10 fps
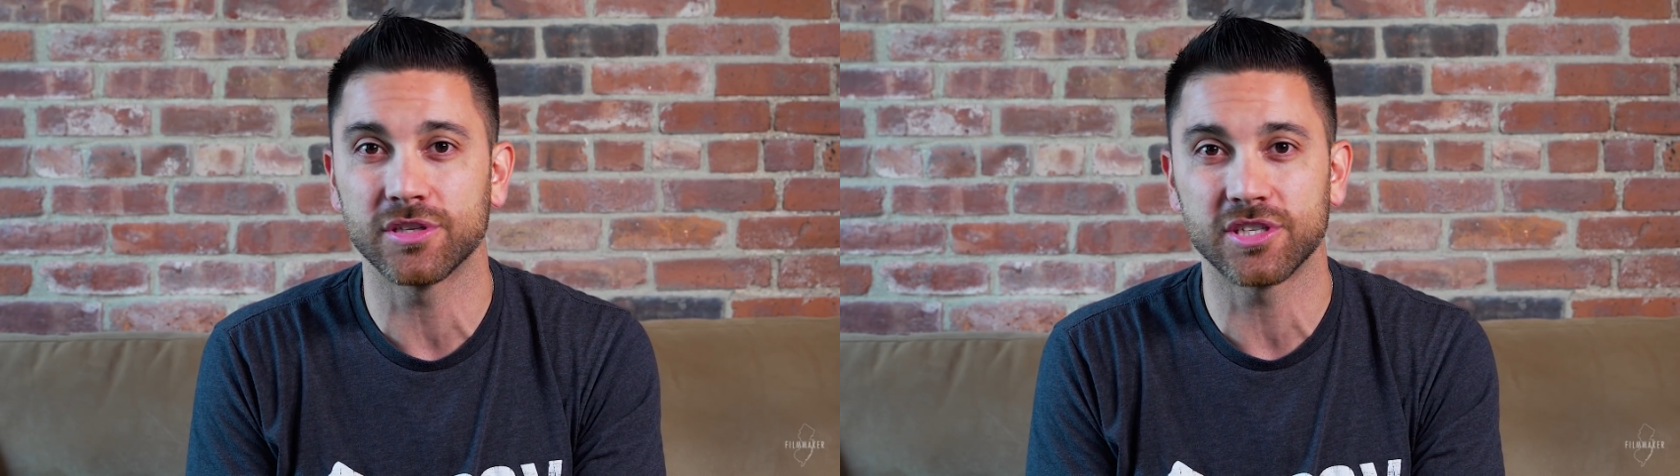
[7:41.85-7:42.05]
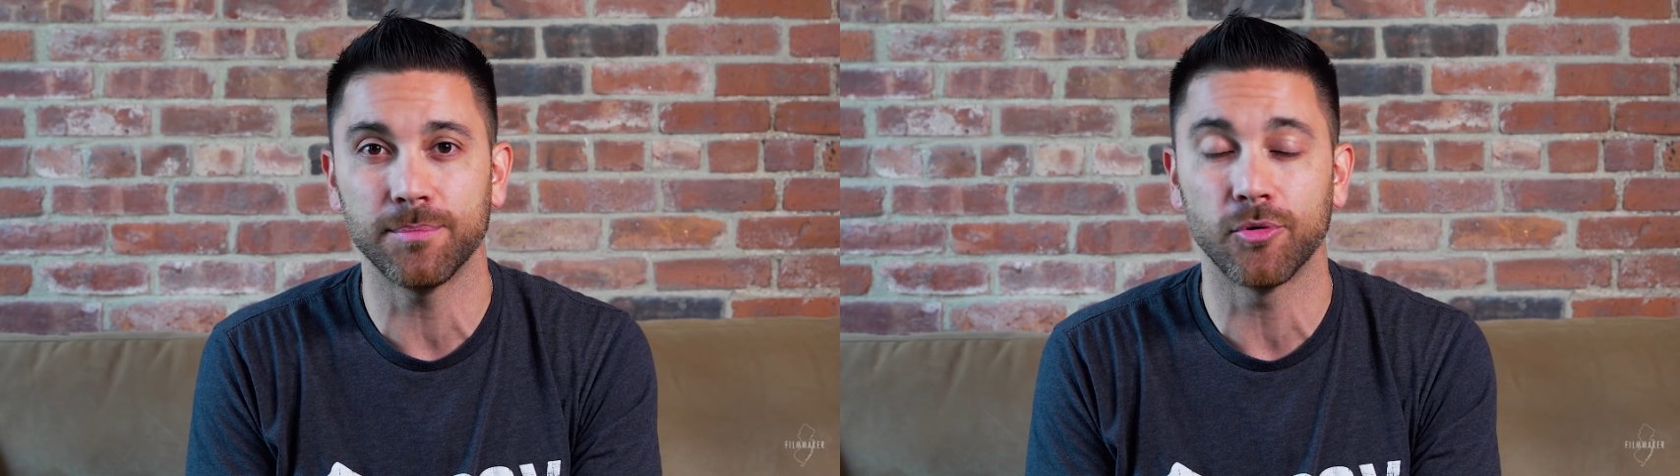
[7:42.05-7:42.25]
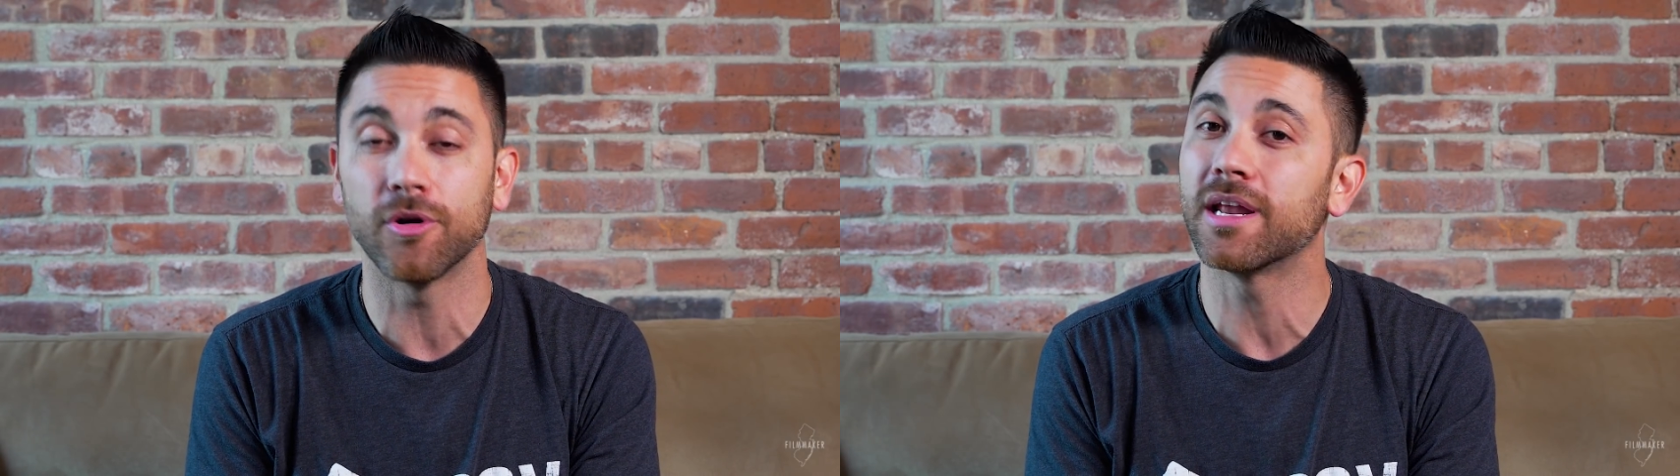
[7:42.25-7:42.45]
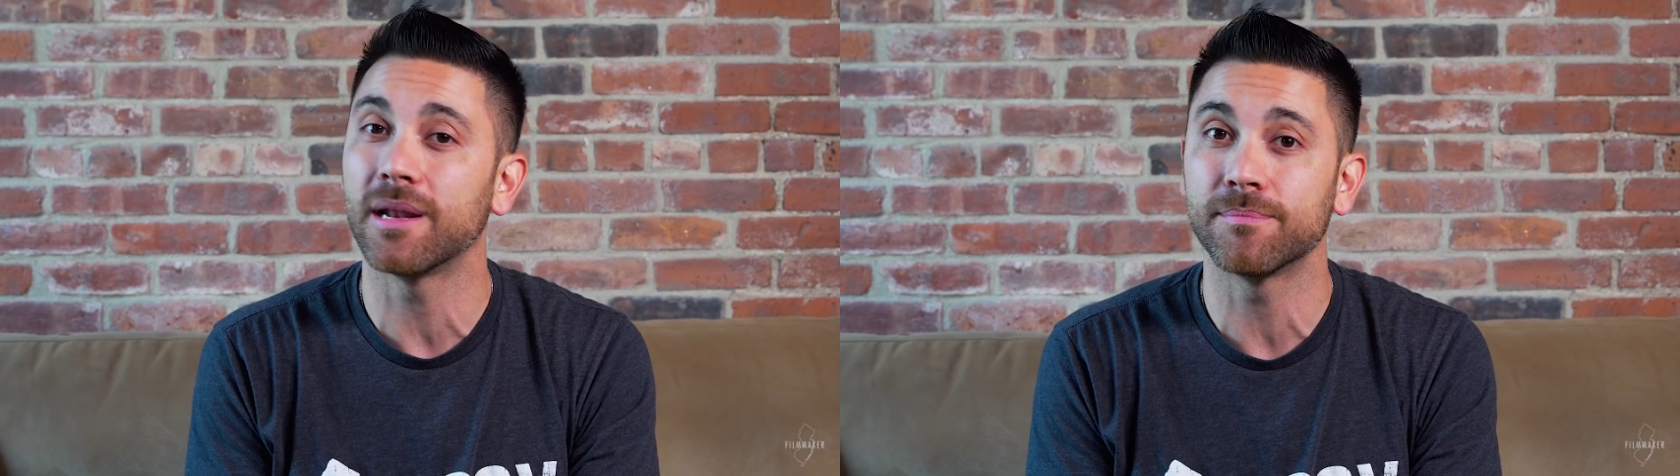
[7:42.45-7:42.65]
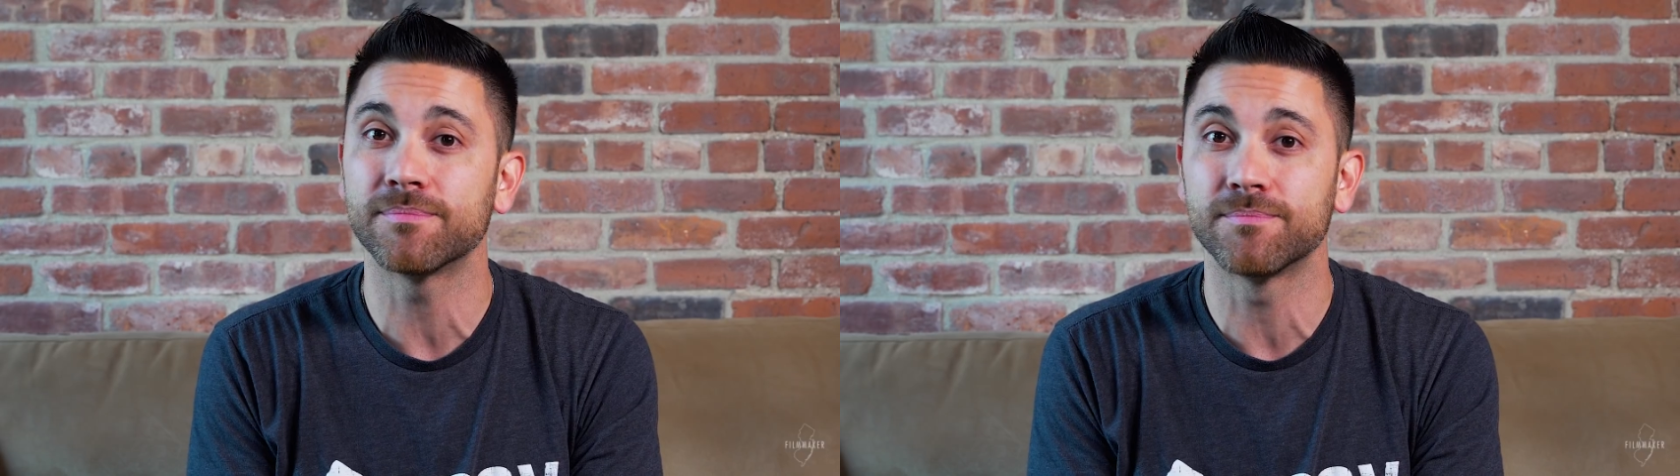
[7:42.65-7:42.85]
at some point,
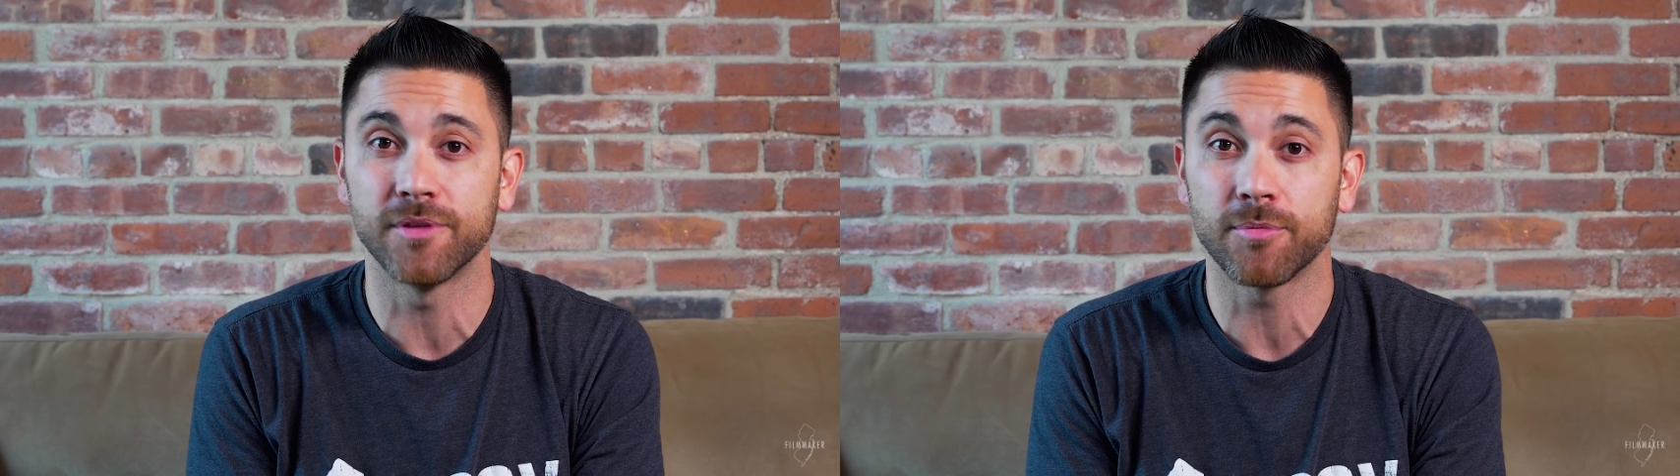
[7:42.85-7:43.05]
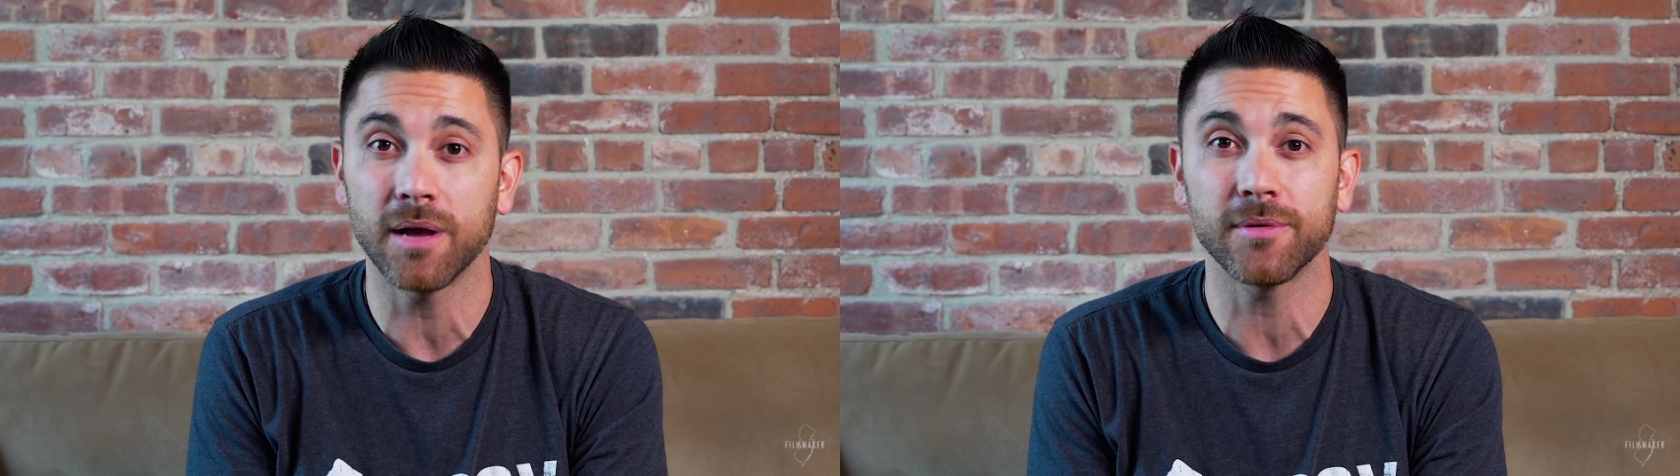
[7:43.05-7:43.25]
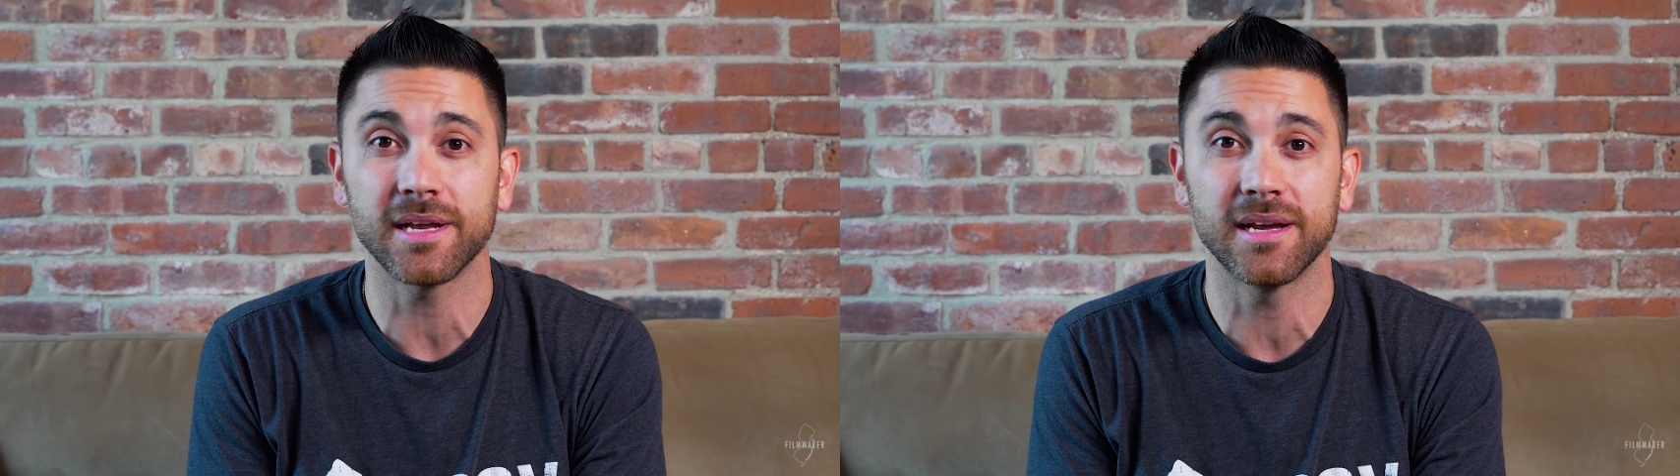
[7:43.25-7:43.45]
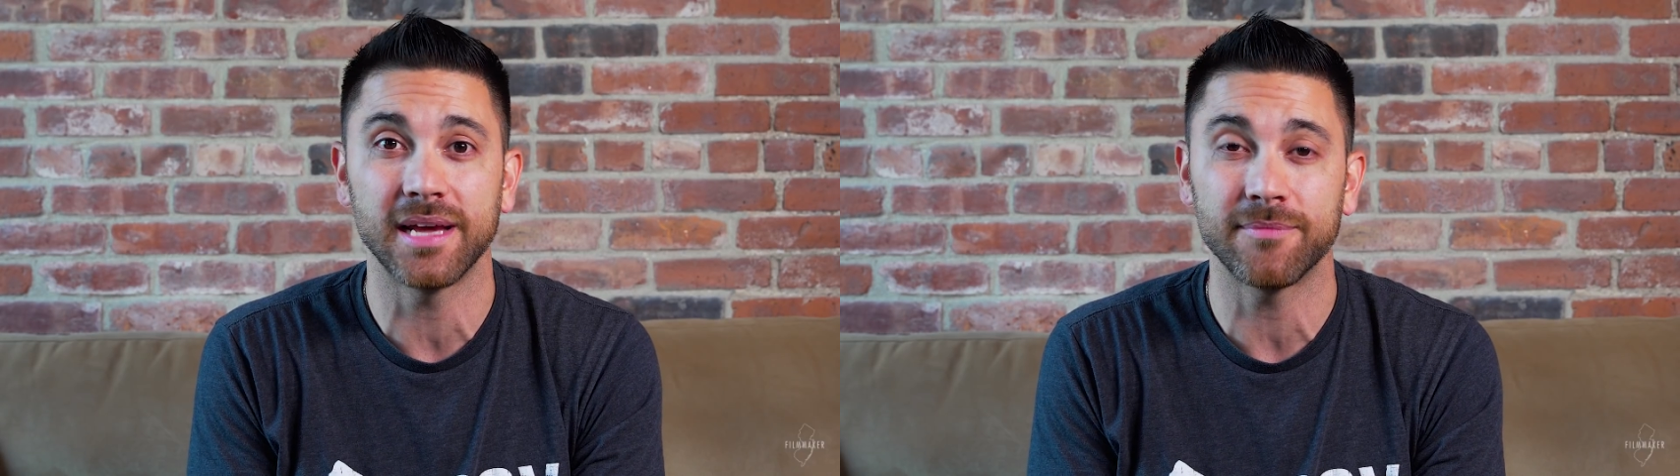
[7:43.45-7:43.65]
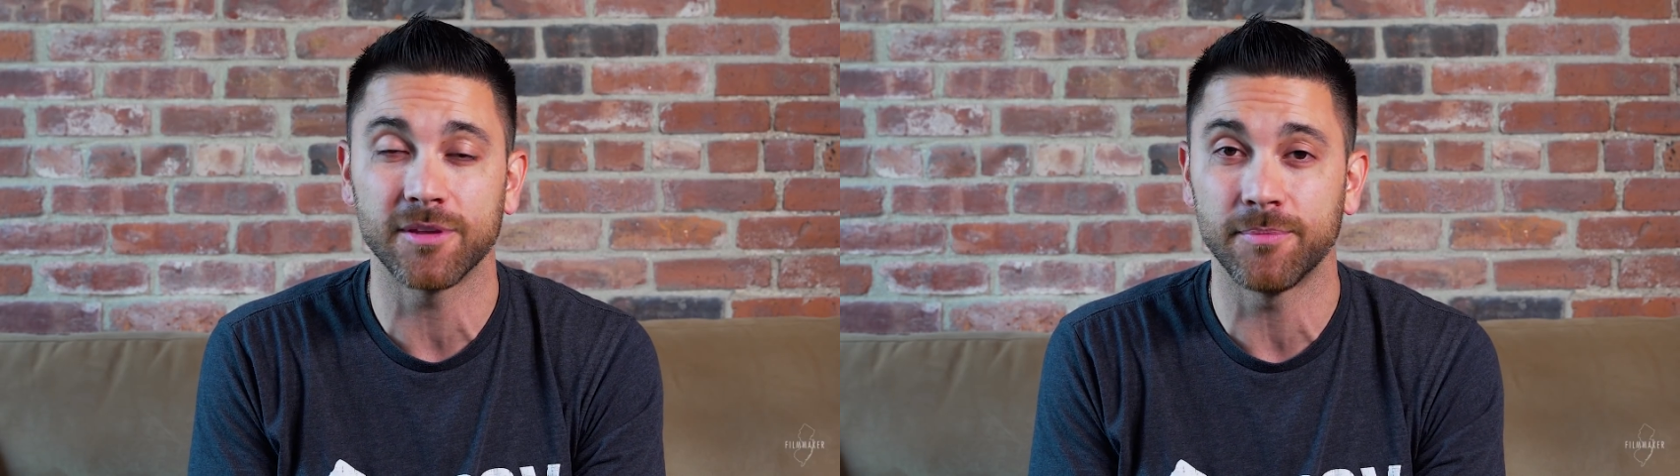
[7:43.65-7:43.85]
and they're probably going to
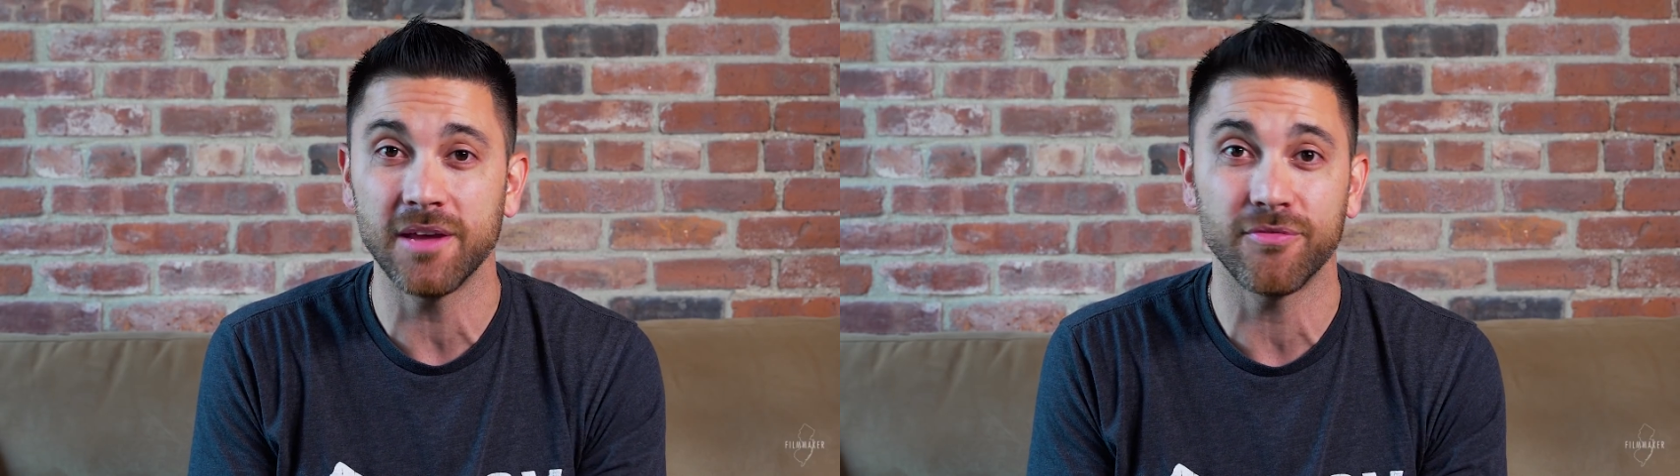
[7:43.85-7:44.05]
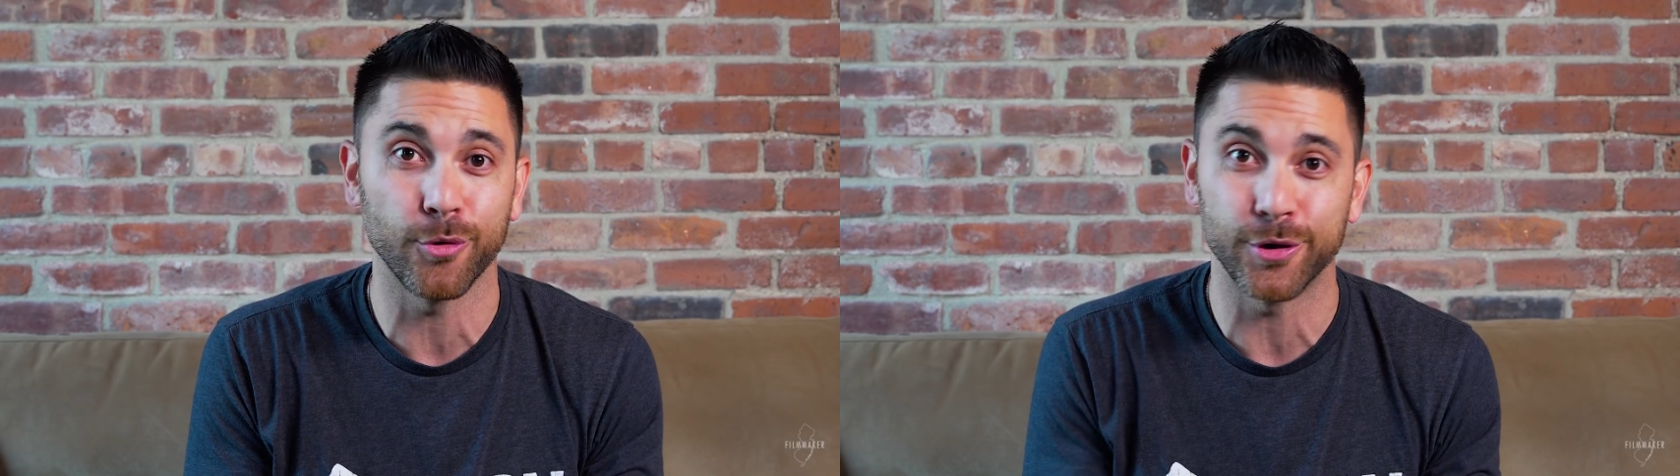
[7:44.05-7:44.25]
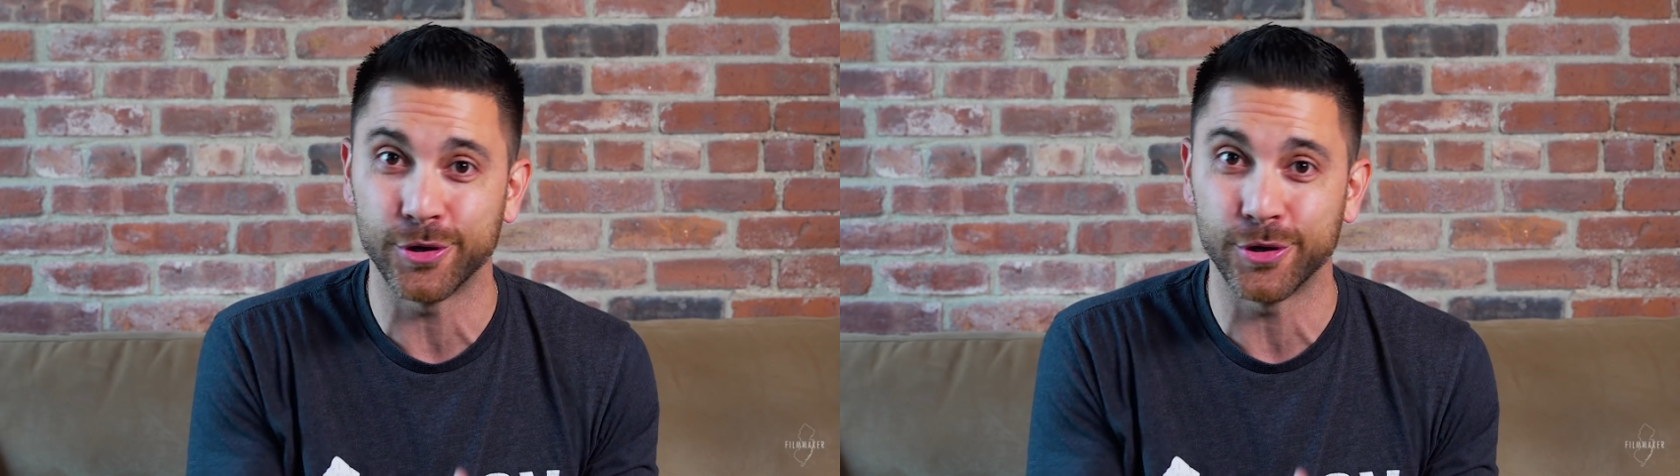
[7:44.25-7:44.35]
have to pay for it.